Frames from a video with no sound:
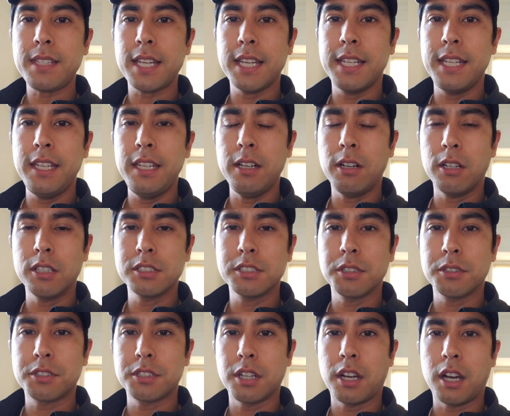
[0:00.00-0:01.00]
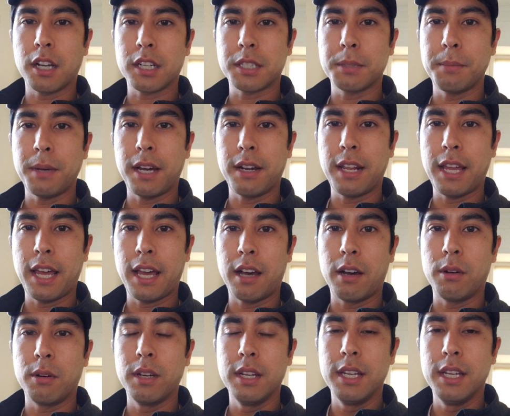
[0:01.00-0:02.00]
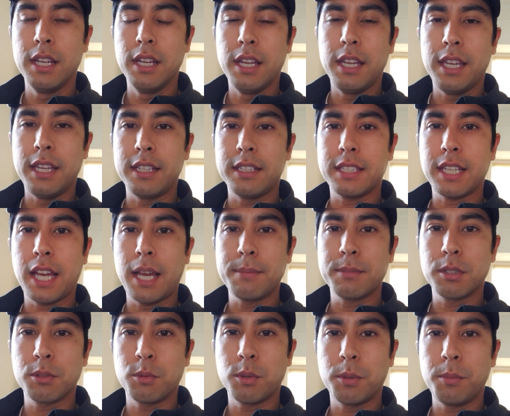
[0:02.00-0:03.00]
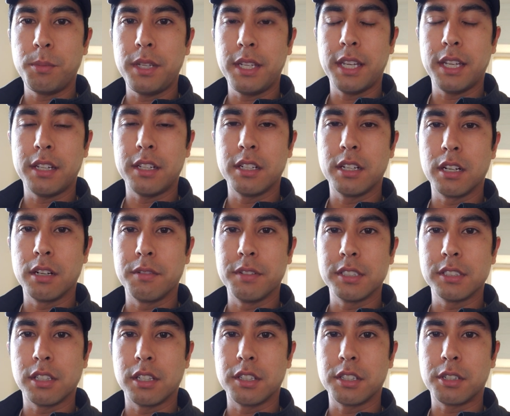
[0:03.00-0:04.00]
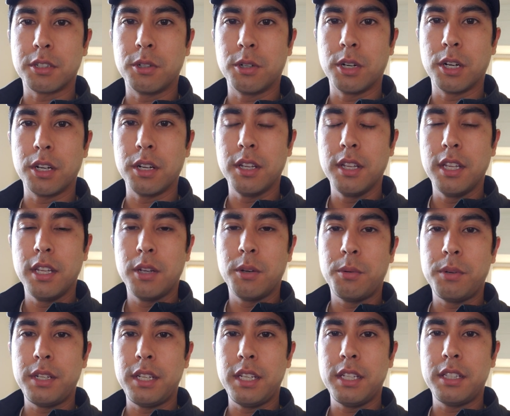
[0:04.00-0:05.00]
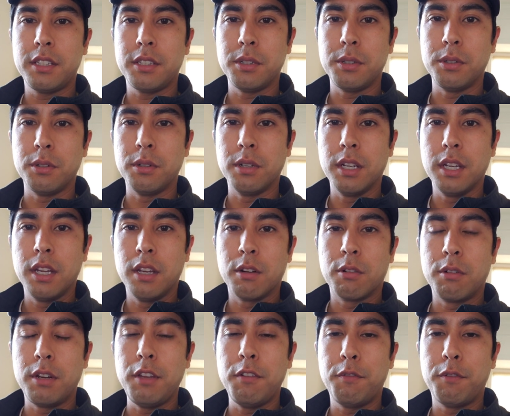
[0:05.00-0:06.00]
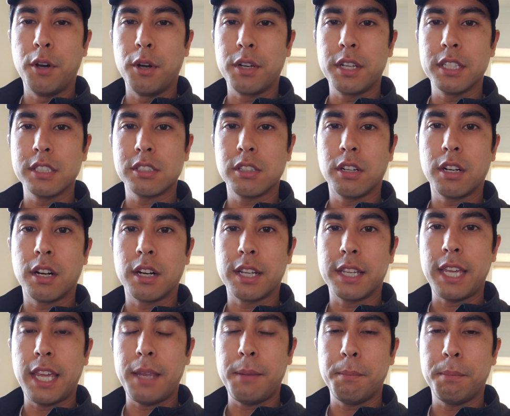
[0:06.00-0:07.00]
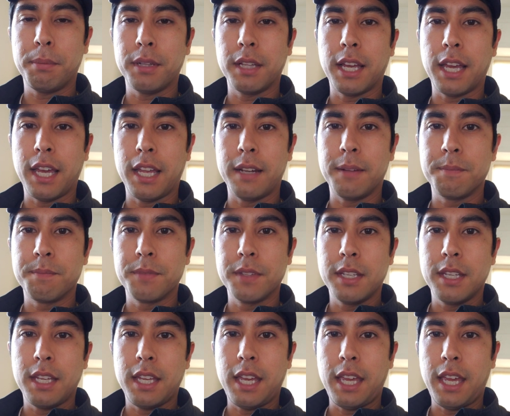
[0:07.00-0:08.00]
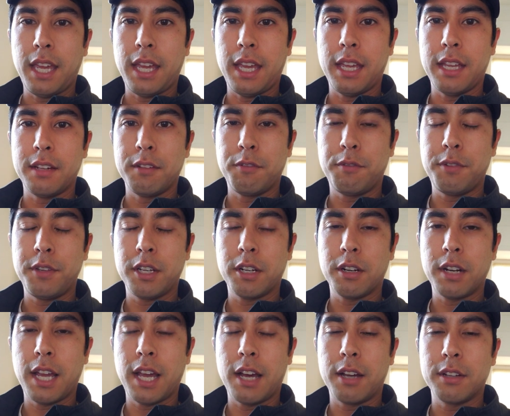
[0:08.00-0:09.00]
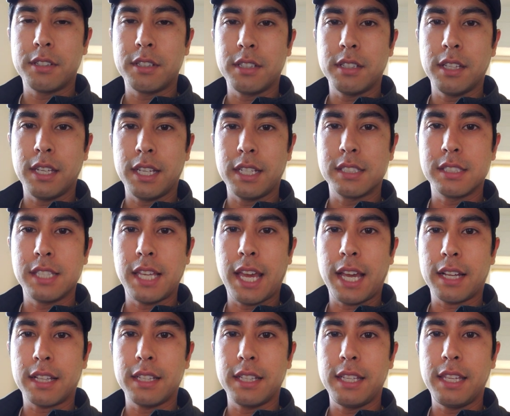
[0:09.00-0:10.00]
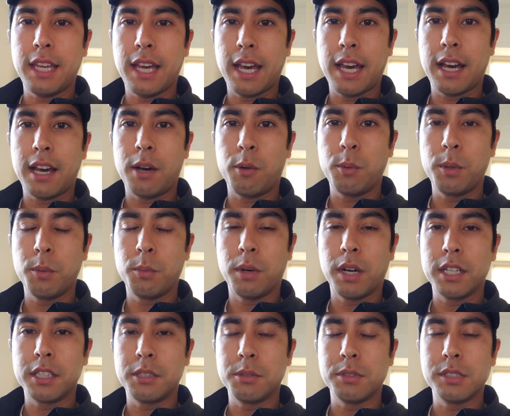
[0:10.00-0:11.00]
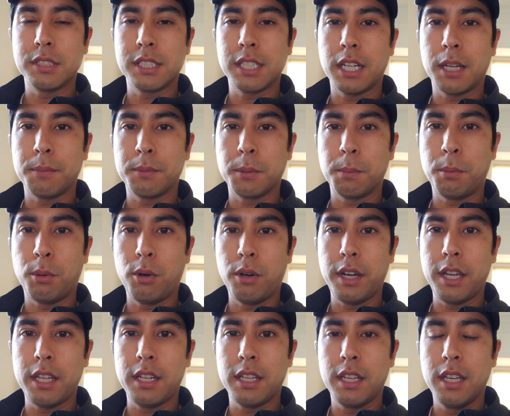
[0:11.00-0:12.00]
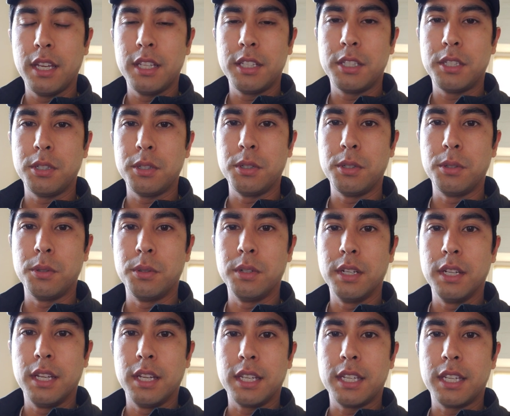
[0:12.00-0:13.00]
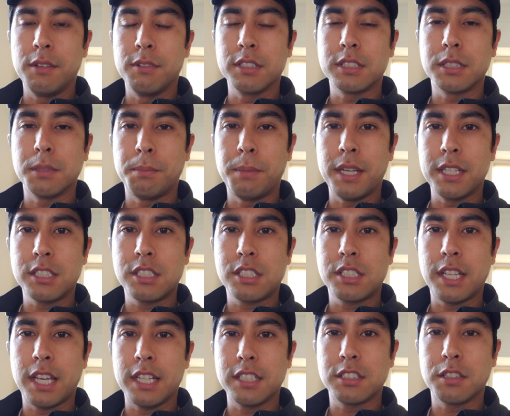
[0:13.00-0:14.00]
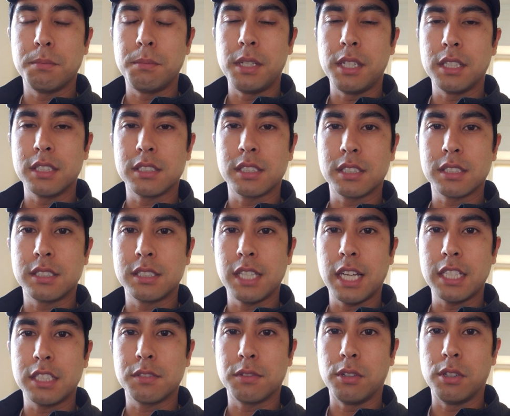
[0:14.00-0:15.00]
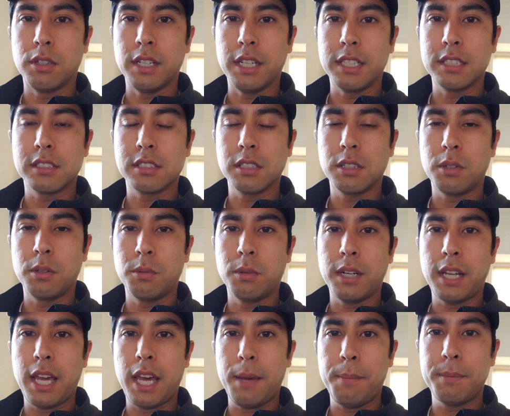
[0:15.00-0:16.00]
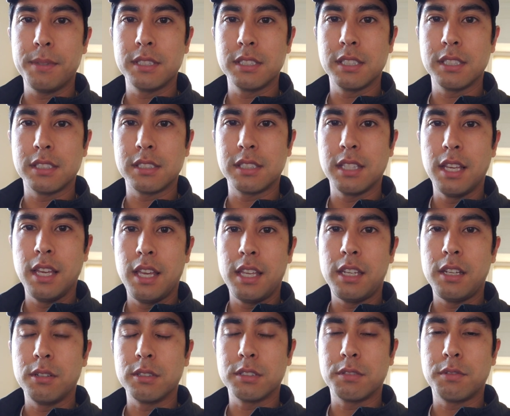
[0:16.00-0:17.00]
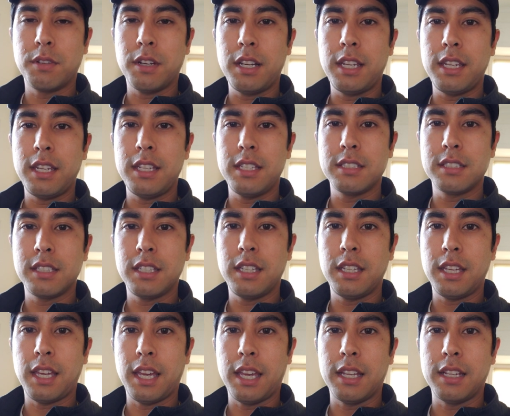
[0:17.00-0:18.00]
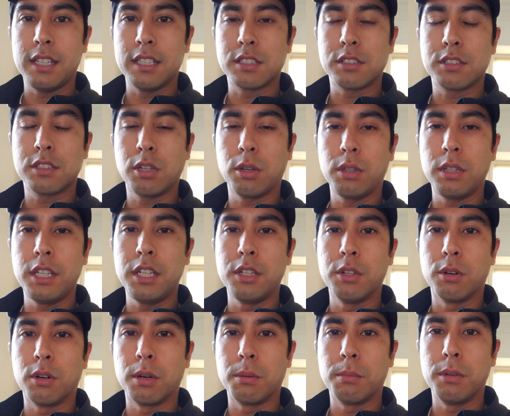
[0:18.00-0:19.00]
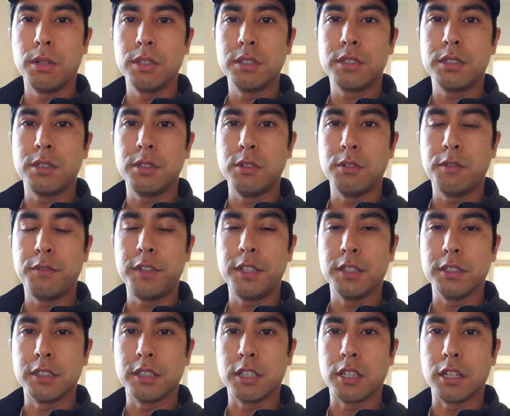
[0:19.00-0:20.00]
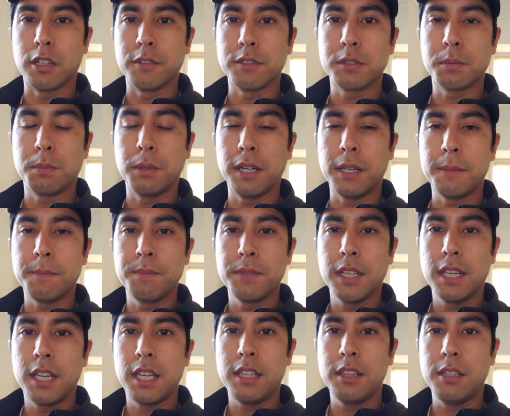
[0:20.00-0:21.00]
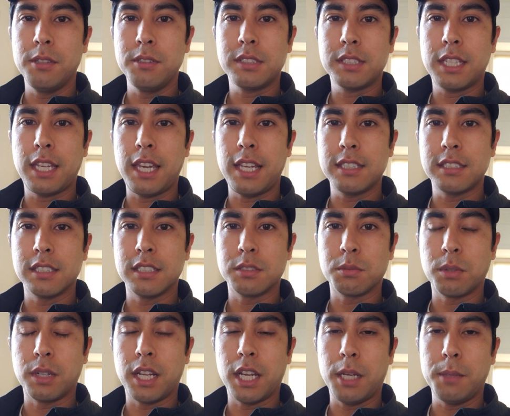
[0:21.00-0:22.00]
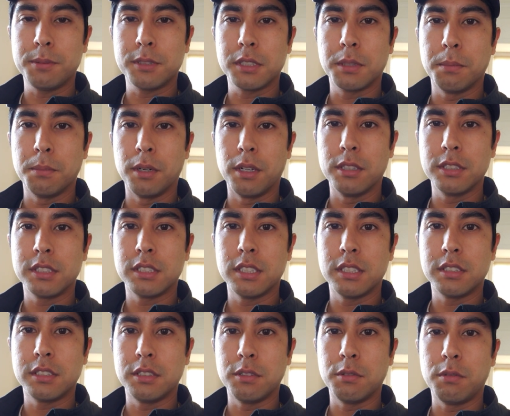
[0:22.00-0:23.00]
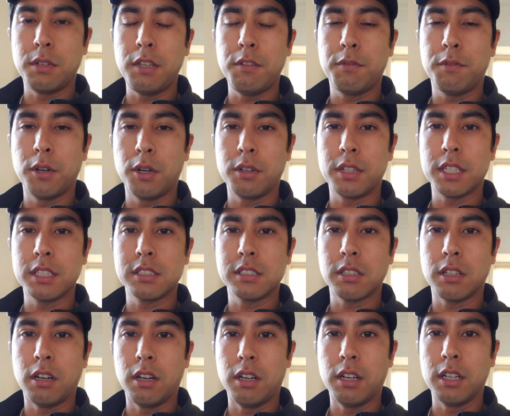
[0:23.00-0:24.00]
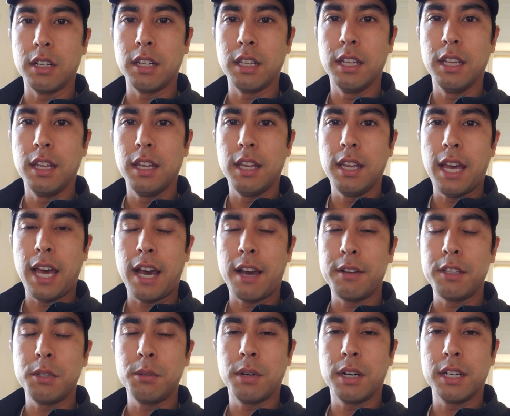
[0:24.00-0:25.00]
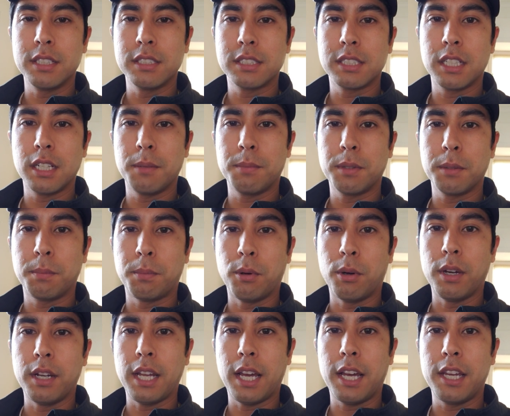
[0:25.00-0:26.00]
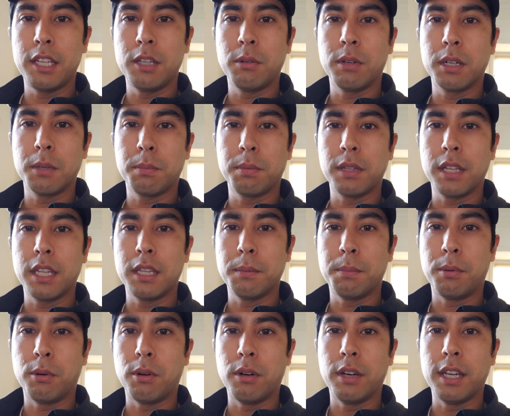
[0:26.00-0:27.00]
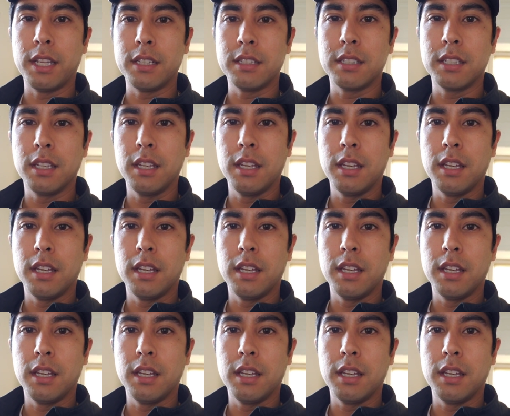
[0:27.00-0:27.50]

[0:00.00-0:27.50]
And he also talked about how in times of when we get nervous on the court, we need to refocus on our game plan and figure out exactly how we want to set up the point to give us the best chance of being successful. And so what happens is, it's very easy and it's totally normal to feel nerves. But in those cases, what helps the most is to refocus on how you want to set up the point, how you want to play the point,